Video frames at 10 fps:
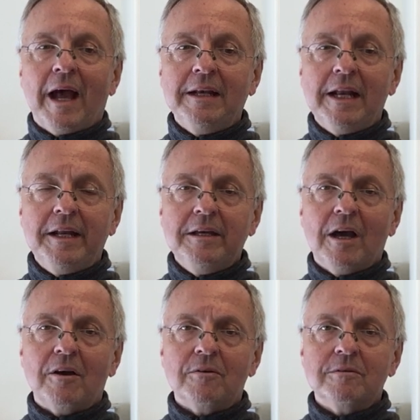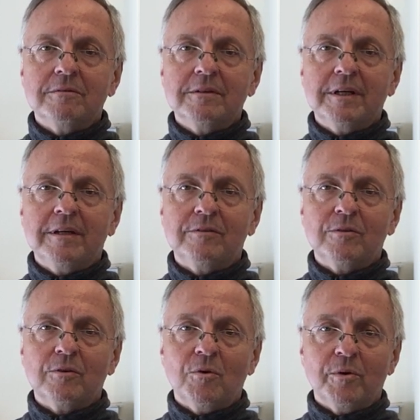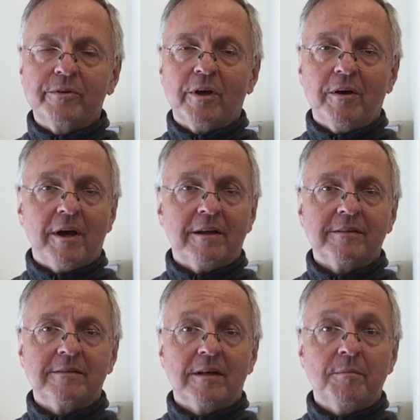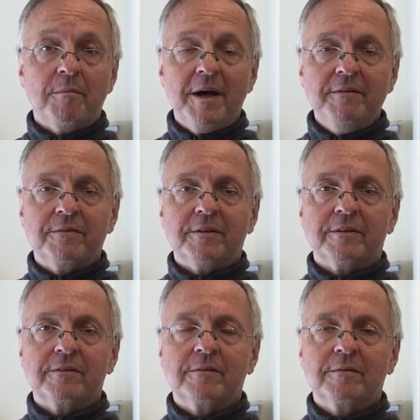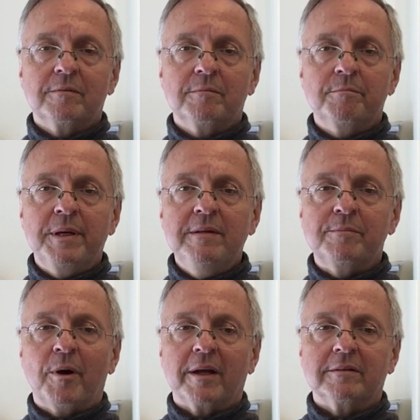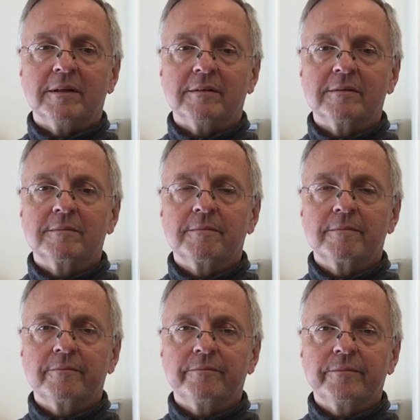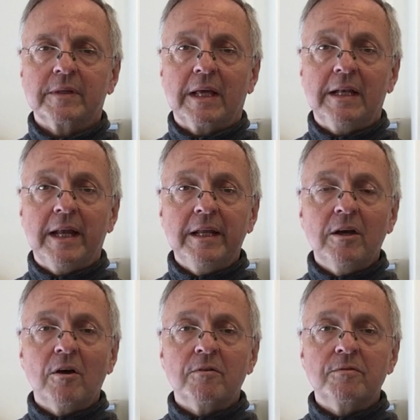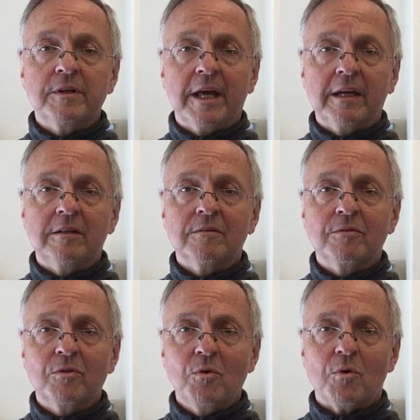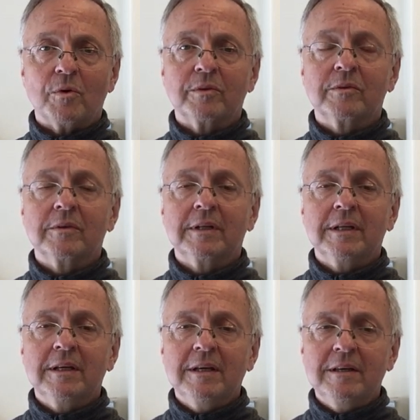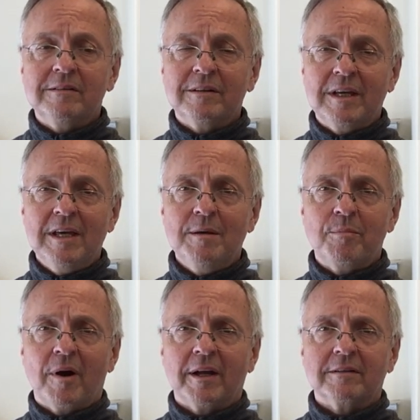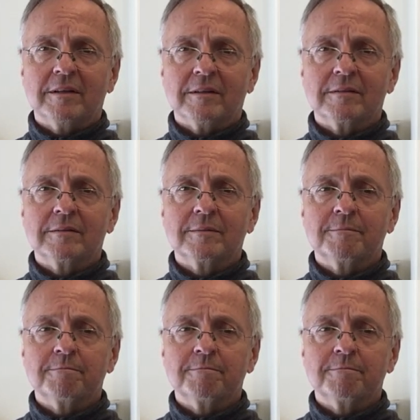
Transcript: And letting go is also, as I said, a mindfulness peace practice. letting go of negative thoughts is a key practice.